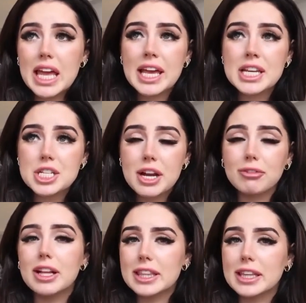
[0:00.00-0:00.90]
in
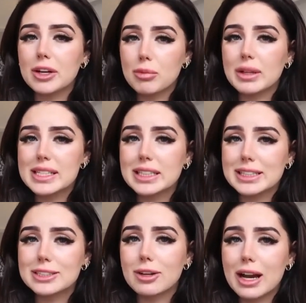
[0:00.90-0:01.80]
general, I think they're a
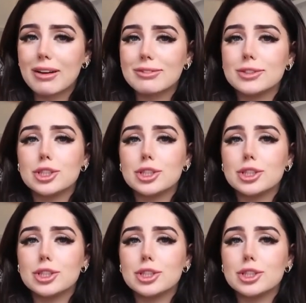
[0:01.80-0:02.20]
blessing to not have